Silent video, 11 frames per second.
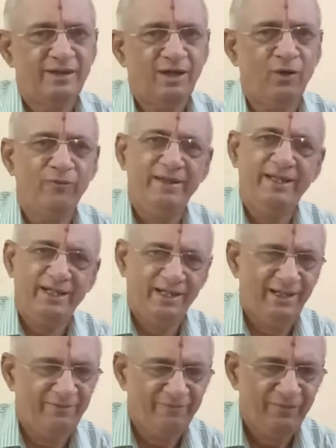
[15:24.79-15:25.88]
how we
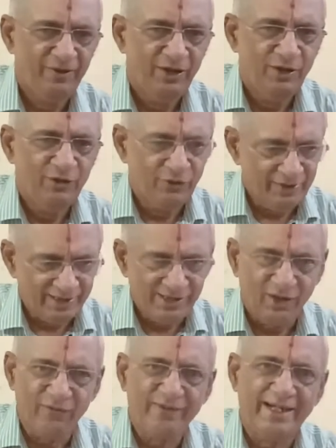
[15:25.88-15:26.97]
live. So there is a
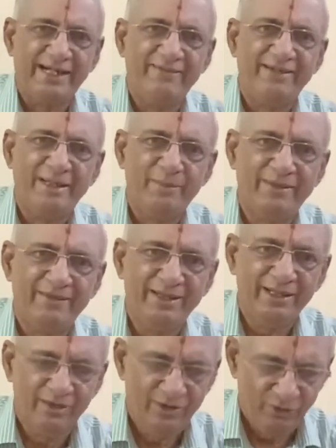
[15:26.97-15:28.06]
lot of connectivity
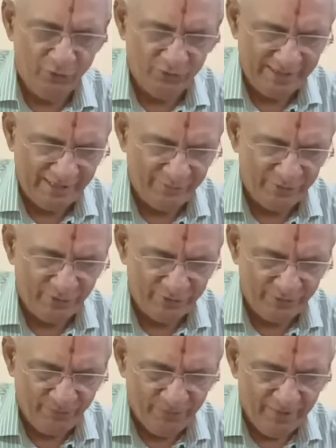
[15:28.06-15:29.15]
between those items
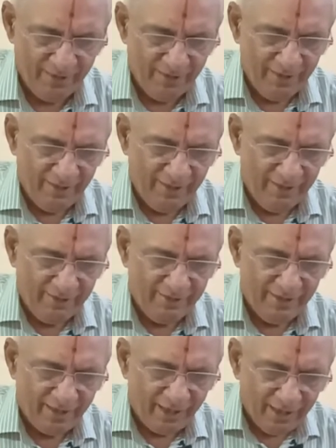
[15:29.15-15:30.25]
also.
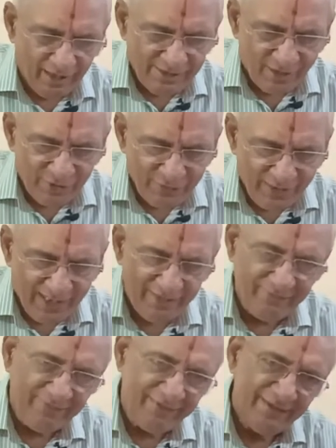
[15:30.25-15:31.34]
The ragas also
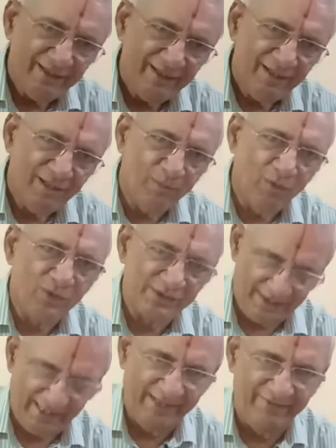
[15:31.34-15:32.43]
have
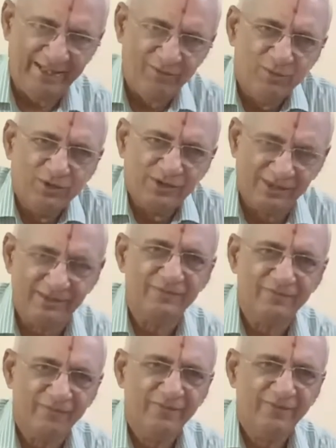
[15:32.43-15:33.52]
moods, like we have moods.
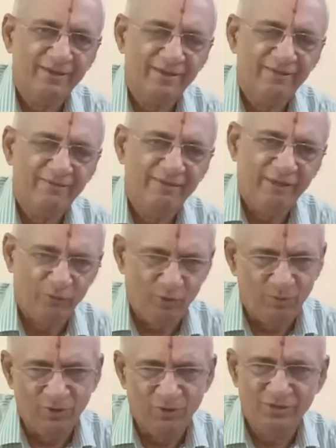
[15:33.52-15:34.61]
We have good
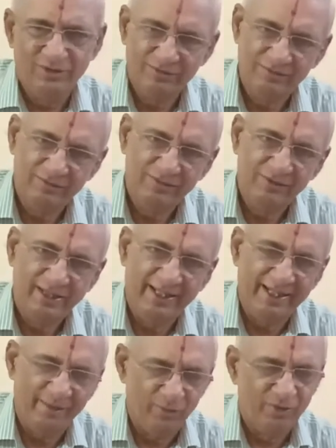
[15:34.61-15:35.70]
mood,
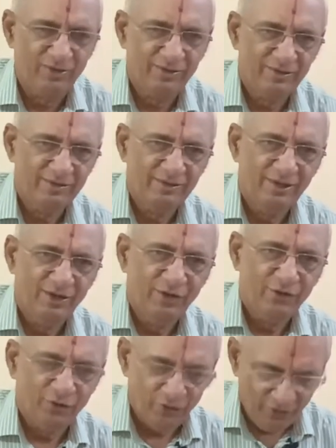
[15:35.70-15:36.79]
angry mood.
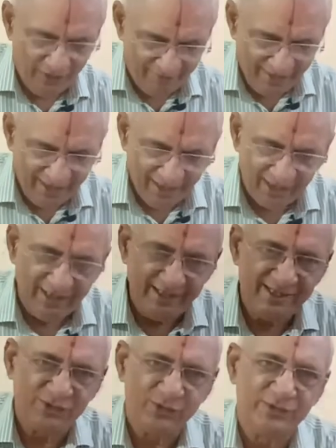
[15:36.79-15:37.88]
So every raga
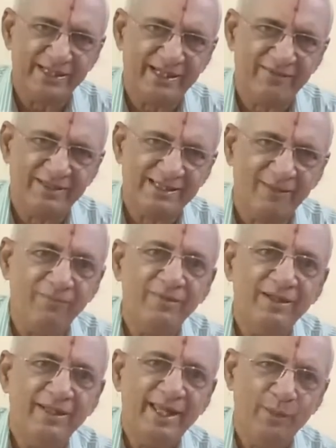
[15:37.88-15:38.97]
is associated with some
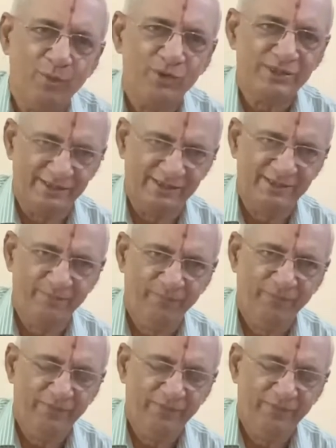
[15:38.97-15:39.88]
emotions.